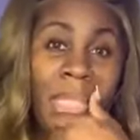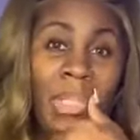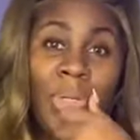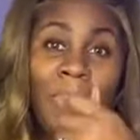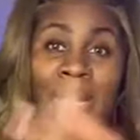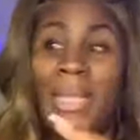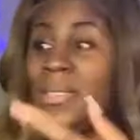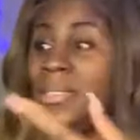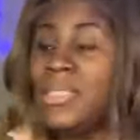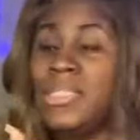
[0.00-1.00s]
Give you the
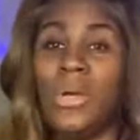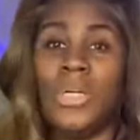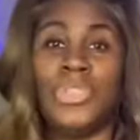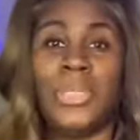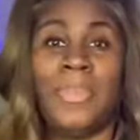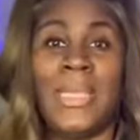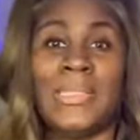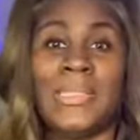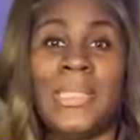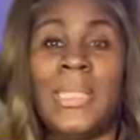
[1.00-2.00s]
money to start your
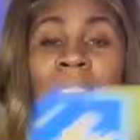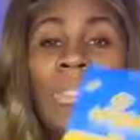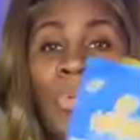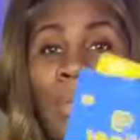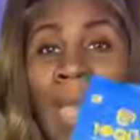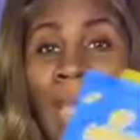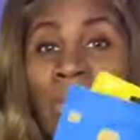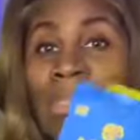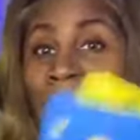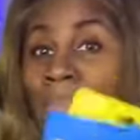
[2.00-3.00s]
business so you can
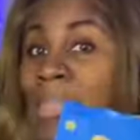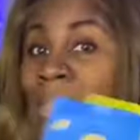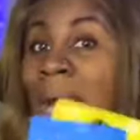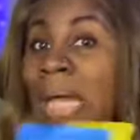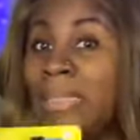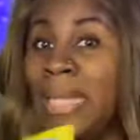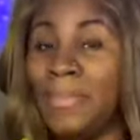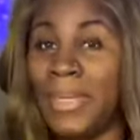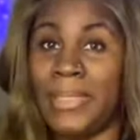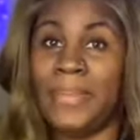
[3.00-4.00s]
have you some
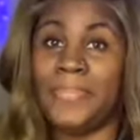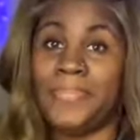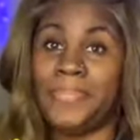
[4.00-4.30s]
holiday money.